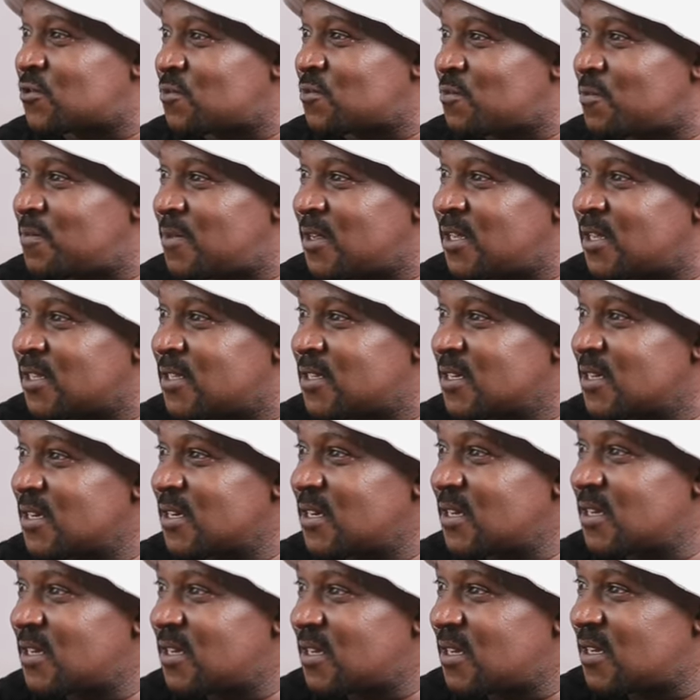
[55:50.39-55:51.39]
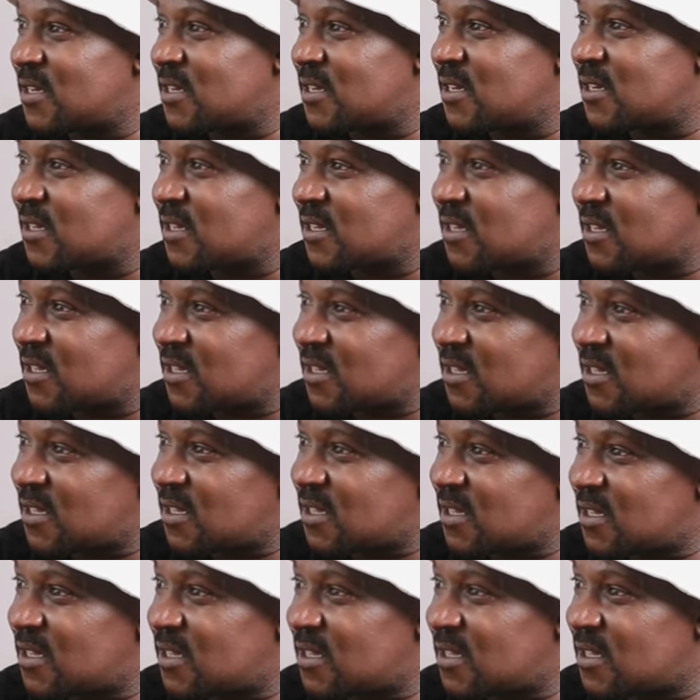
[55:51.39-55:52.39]
The, and I don't want to say
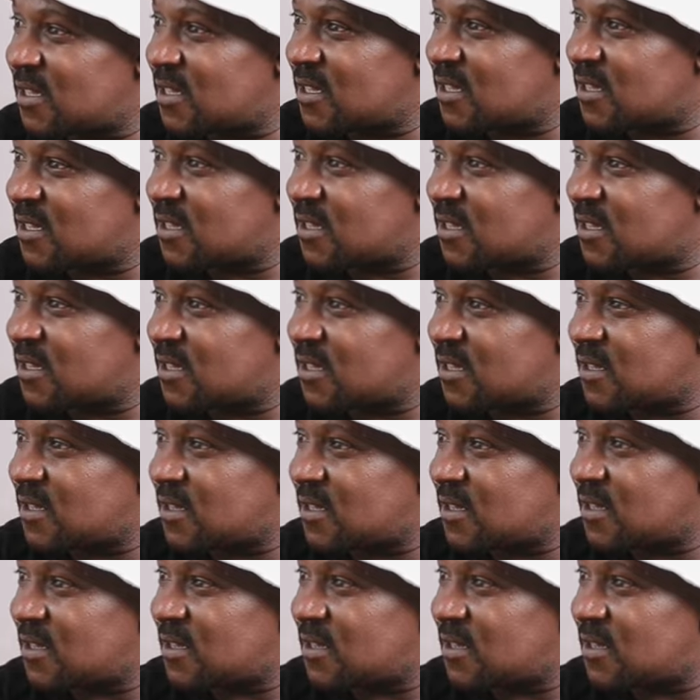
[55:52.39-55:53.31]
uh, wrong thing, but